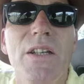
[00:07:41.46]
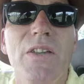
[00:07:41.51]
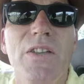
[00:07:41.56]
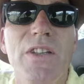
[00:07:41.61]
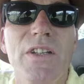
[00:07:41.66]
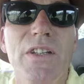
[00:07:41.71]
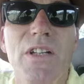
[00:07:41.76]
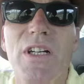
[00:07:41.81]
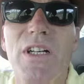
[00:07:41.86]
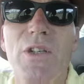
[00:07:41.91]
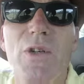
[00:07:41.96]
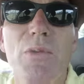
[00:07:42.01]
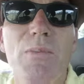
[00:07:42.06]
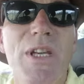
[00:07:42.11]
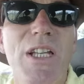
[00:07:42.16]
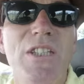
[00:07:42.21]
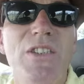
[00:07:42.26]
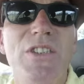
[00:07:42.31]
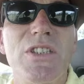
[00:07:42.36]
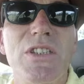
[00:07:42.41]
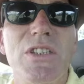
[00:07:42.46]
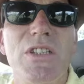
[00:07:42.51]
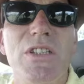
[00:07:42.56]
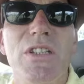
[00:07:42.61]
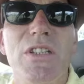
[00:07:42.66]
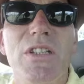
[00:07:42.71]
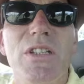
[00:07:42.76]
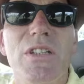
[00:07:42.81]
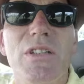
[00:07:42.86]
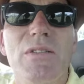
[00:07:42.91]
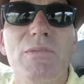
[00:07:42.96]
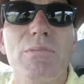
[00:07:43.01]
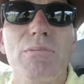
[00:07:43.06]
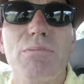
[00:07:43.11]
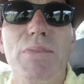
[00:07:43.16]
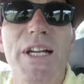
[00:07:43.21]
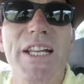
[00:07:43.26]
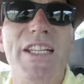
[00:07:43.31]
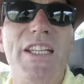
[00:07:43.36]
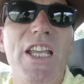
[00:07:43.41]
The guy who mentioned
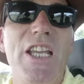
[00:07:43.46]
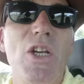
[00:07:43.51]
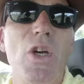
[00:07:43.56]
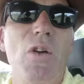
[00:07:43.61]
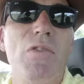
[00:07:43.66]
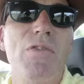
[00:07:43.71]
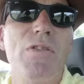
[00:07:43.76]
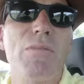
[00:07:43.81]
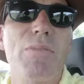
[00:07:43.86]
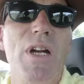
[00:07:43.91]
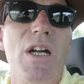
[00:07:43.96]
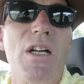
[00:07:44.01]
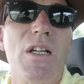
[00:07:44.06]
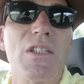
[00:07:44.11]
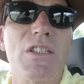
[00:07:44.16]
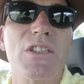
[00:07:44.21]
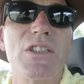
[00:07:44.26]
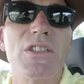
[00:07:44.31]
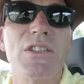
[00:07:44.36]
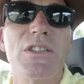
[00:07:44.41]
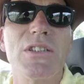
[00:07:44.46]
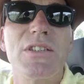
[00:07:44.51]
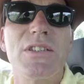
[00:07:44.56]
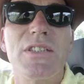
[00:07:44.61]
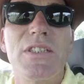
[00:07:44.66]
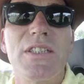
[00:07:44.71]
breaking off a branch